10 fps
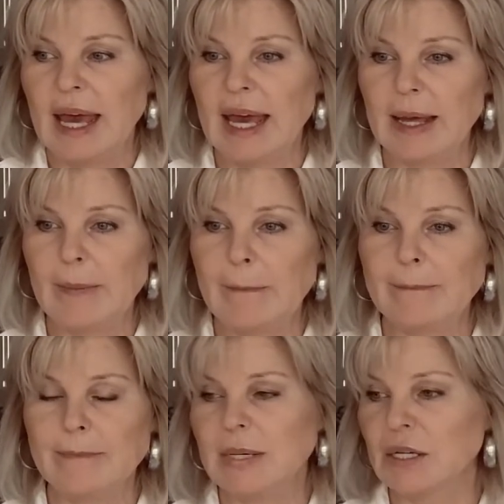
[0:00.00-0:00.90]

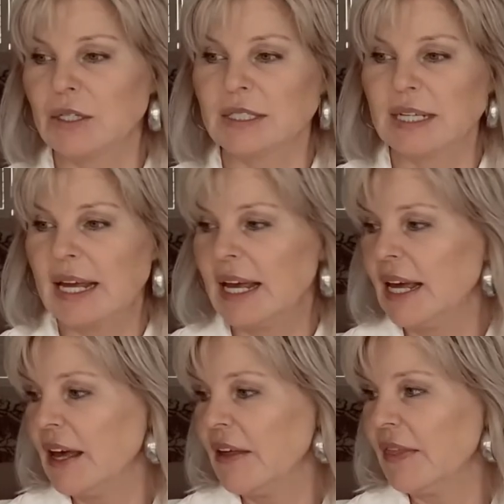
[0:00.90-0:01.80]
And because
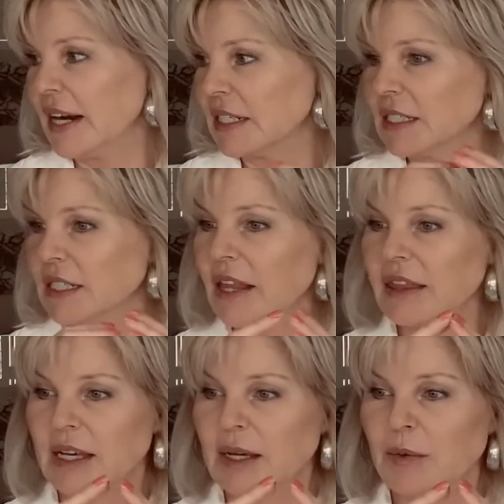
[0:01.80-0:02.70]
there's
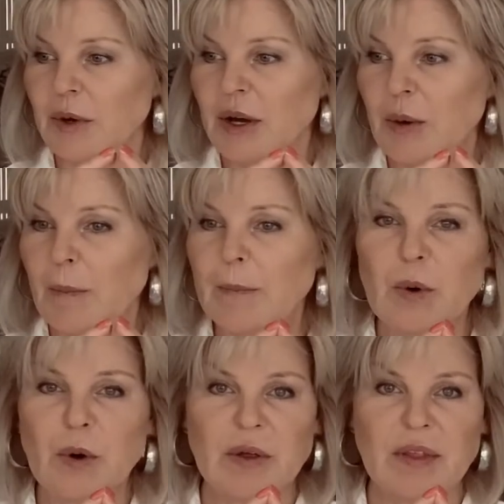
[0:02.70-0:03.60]
nothing
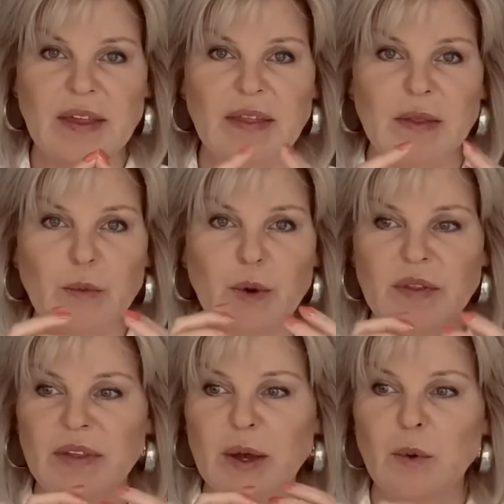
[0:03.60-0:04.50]
more than
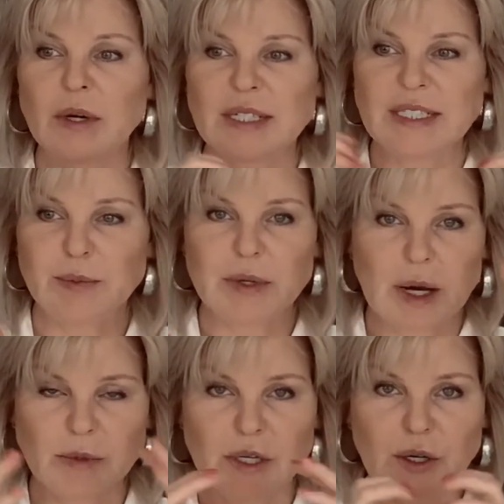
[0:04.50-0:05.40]
what they want is to
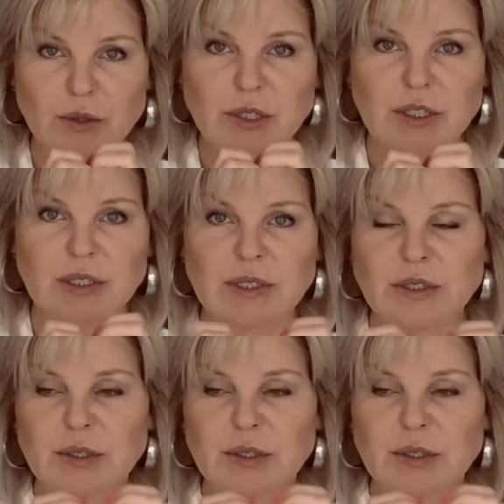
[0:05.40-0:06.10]
come closer to